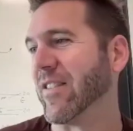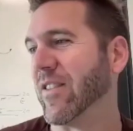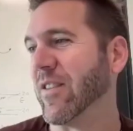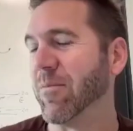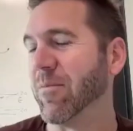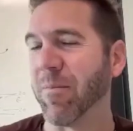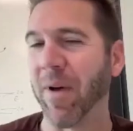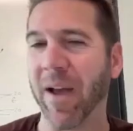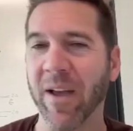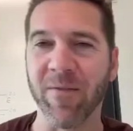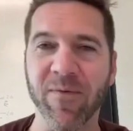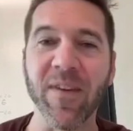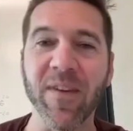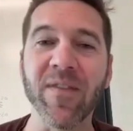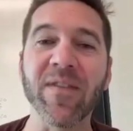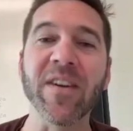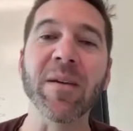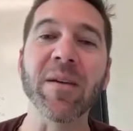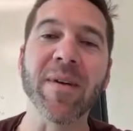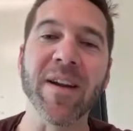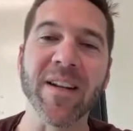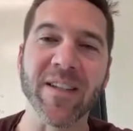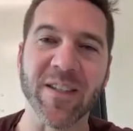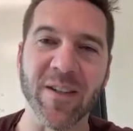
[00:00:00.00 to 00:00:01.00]
my
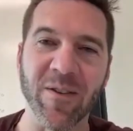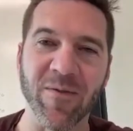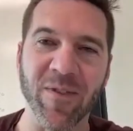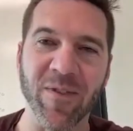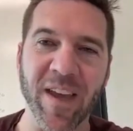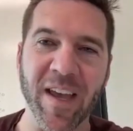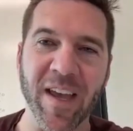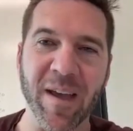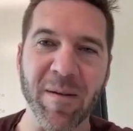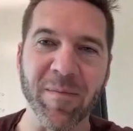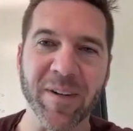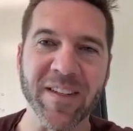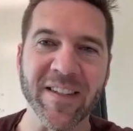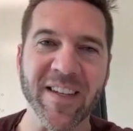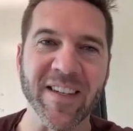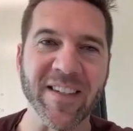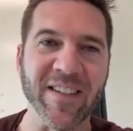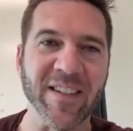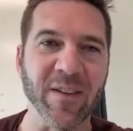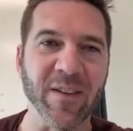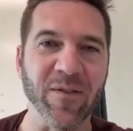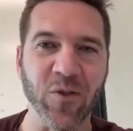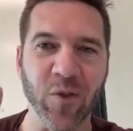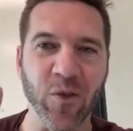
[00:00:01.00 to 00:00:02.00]
15 minutes of fame
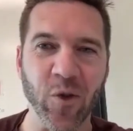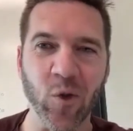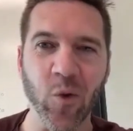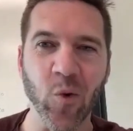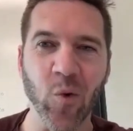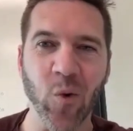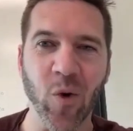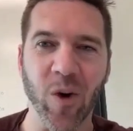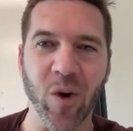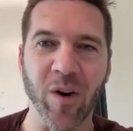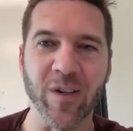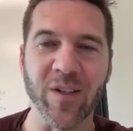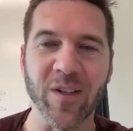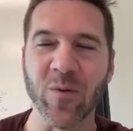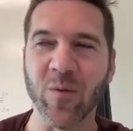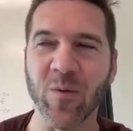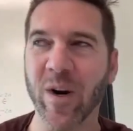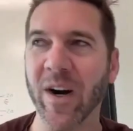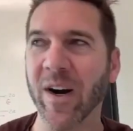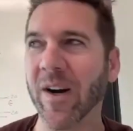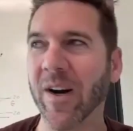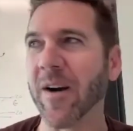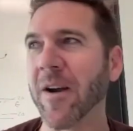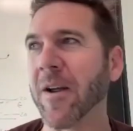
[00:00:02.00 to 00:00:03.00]
consisted of 2 words
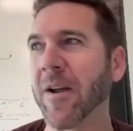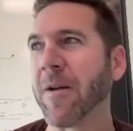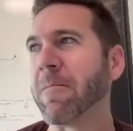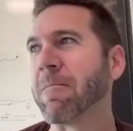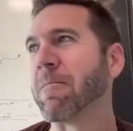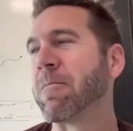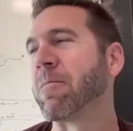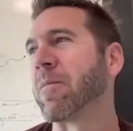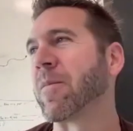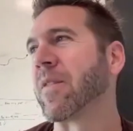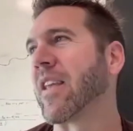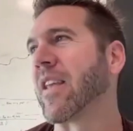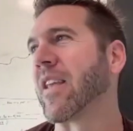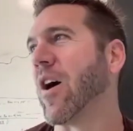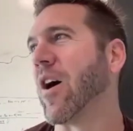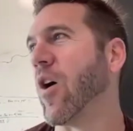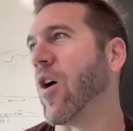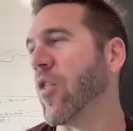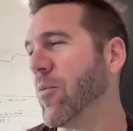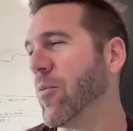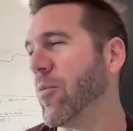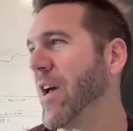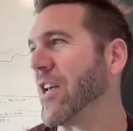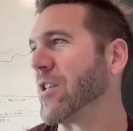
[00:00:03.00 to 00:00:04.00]
where
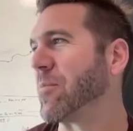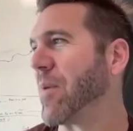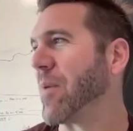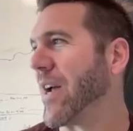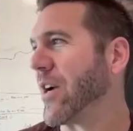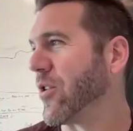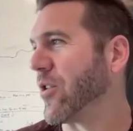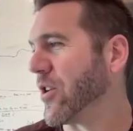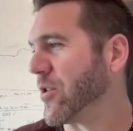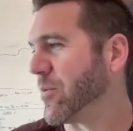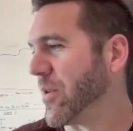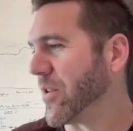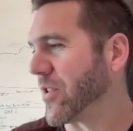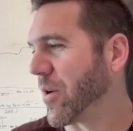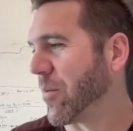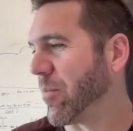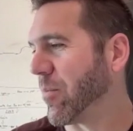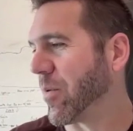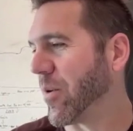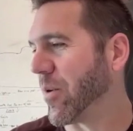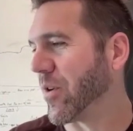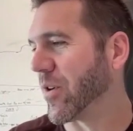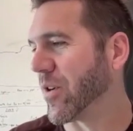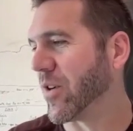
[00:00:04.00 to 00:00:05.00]
on the Best Buy Christmas
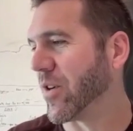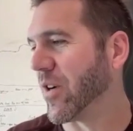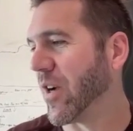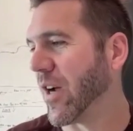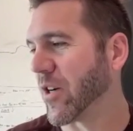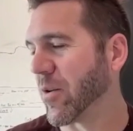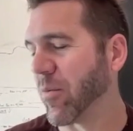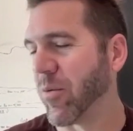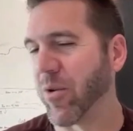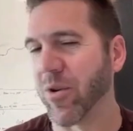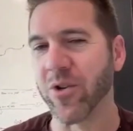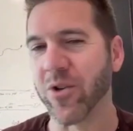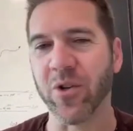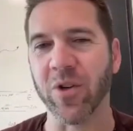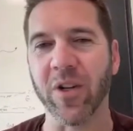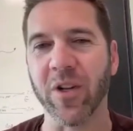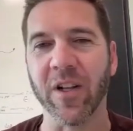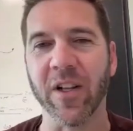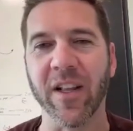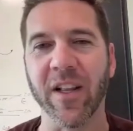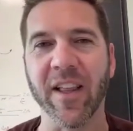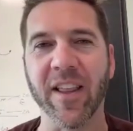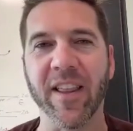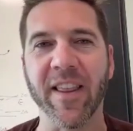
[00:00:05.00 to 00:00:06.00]

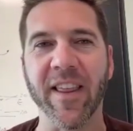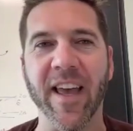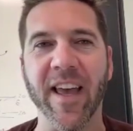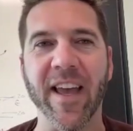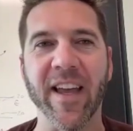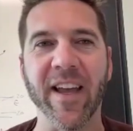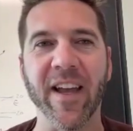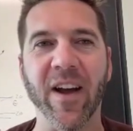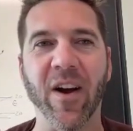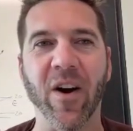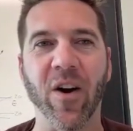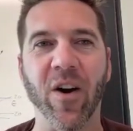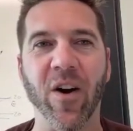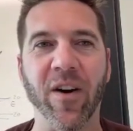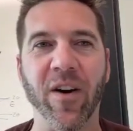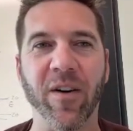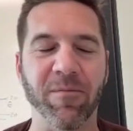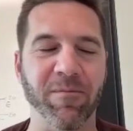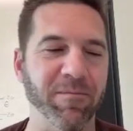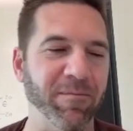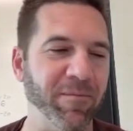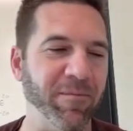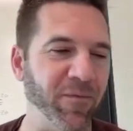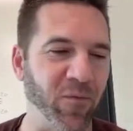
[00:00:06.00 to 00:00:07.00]
commercial, they
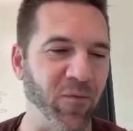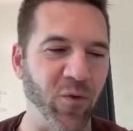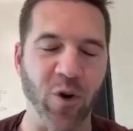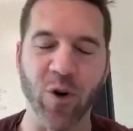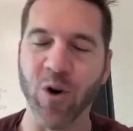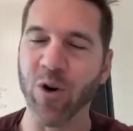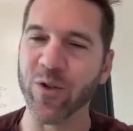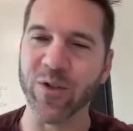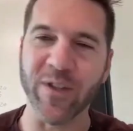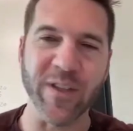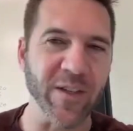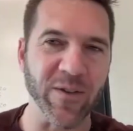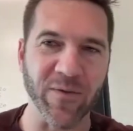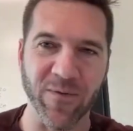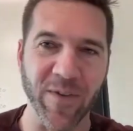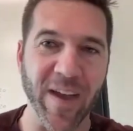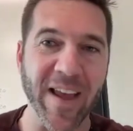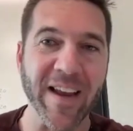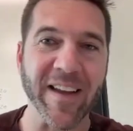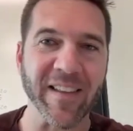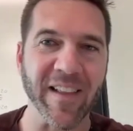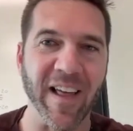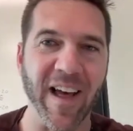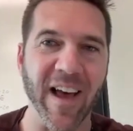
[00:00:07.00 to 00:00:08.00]
are rehearsing these
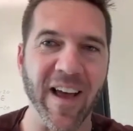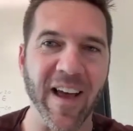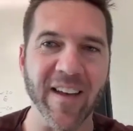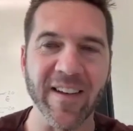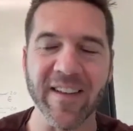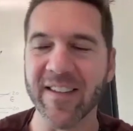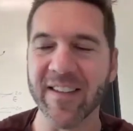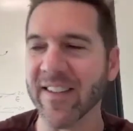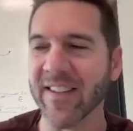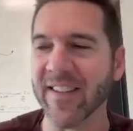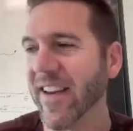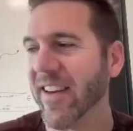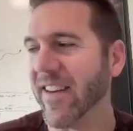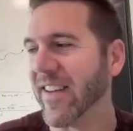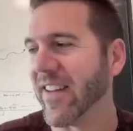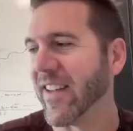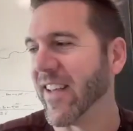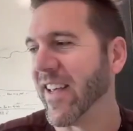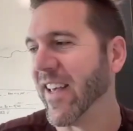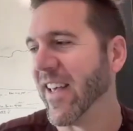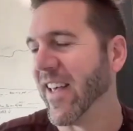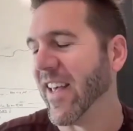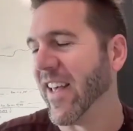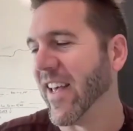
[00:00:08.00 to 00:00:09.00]
fake lines, and
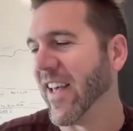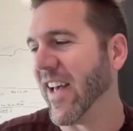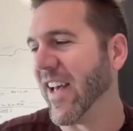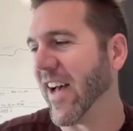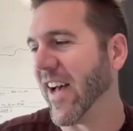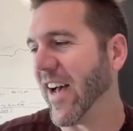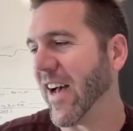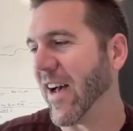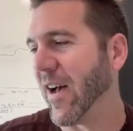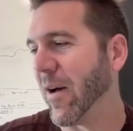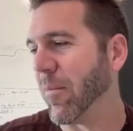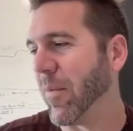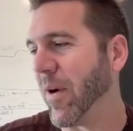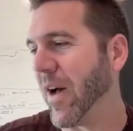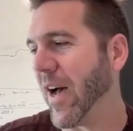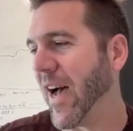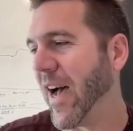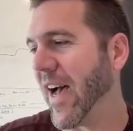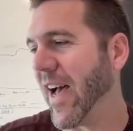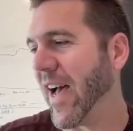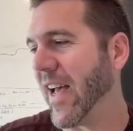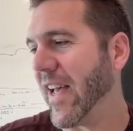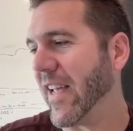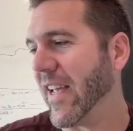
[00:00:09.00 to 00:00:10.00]

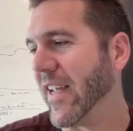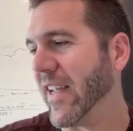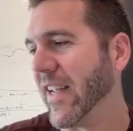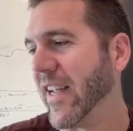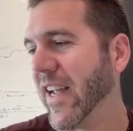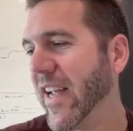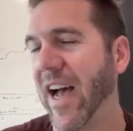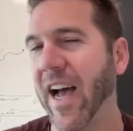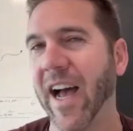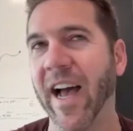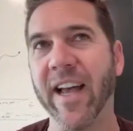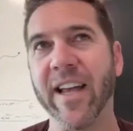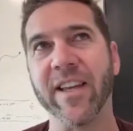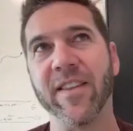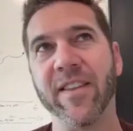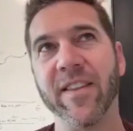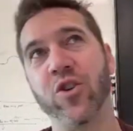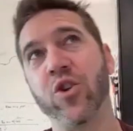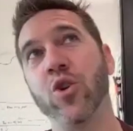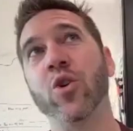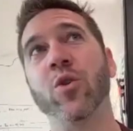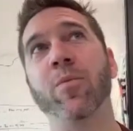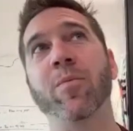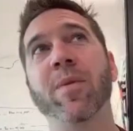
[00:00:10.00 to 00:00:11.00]
I
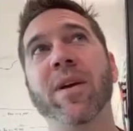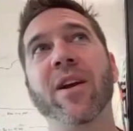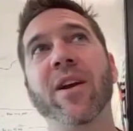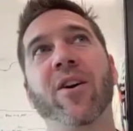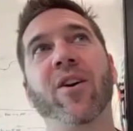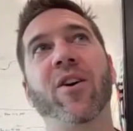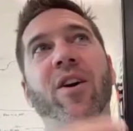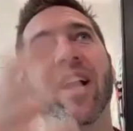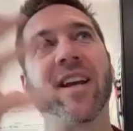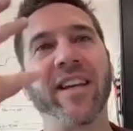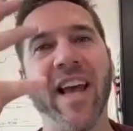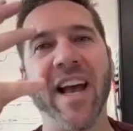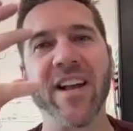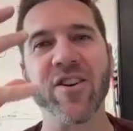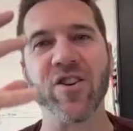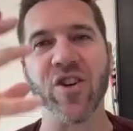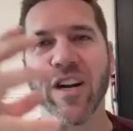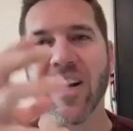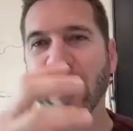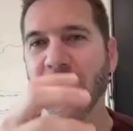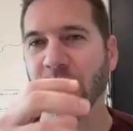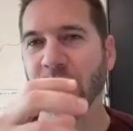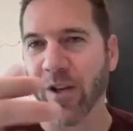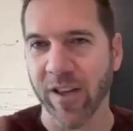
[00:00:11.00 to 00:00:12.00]
shoot a beer, I catch it,
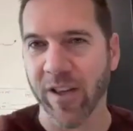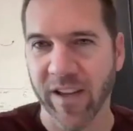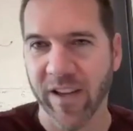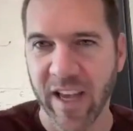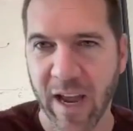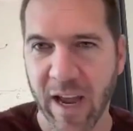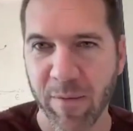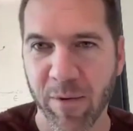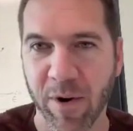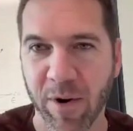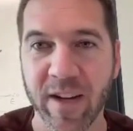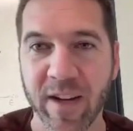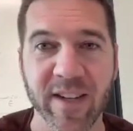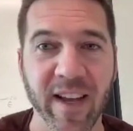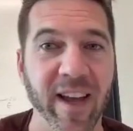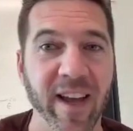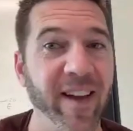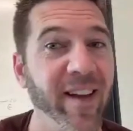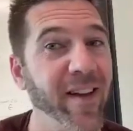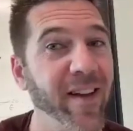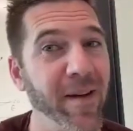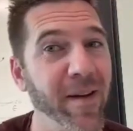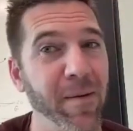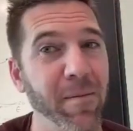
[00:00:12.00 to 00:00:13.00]
and I look at the camera and I
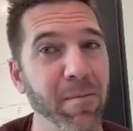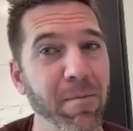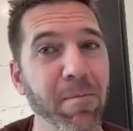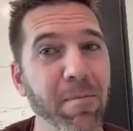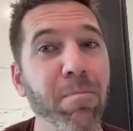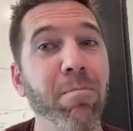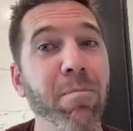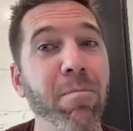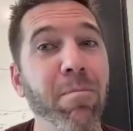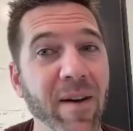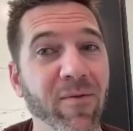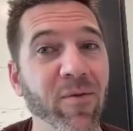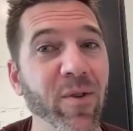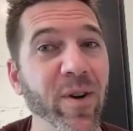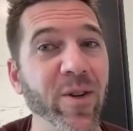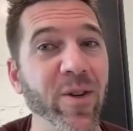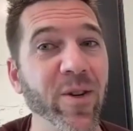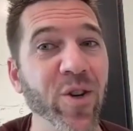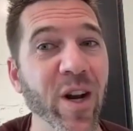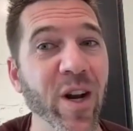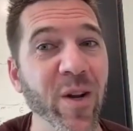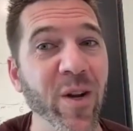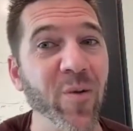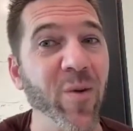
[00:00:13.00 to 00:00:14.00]
say,
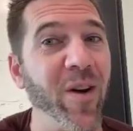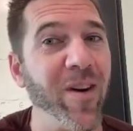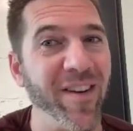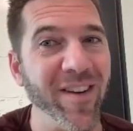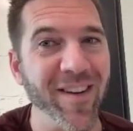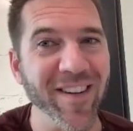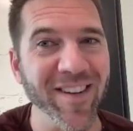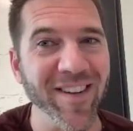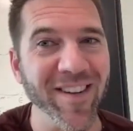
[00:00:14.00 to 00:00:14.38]
"Beverage, anyone?"